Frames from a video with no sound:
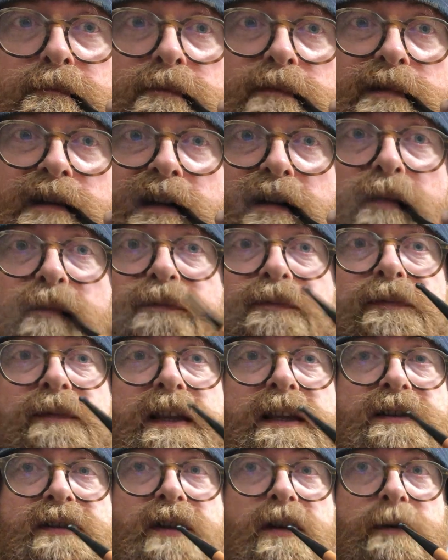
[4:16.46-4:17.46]
well,
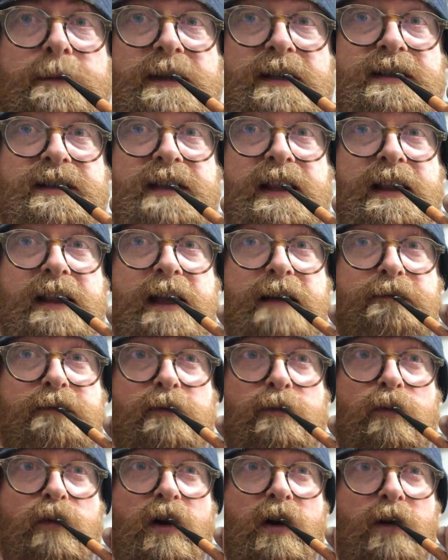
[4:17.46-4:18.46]
it's kind of been sitting there
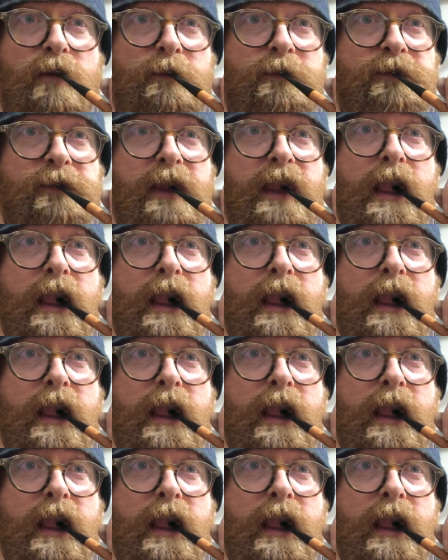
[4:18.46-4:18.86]
for a while.